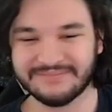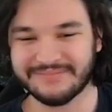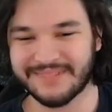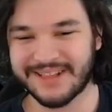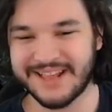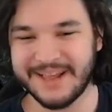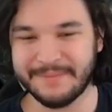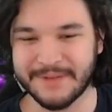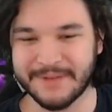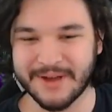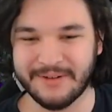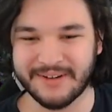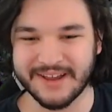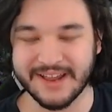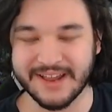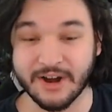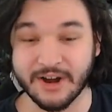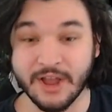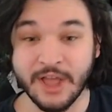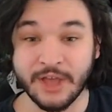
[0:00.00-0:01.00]
Keep going
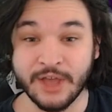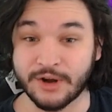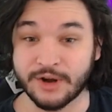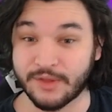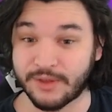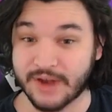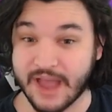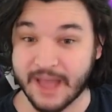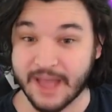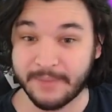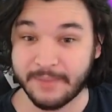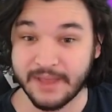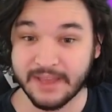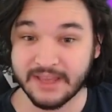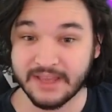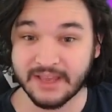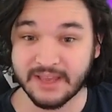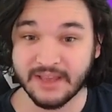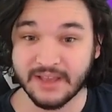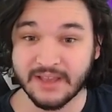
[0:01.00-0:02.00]
here. Another
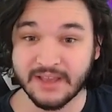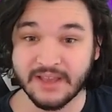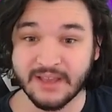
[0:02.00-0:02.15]
epic.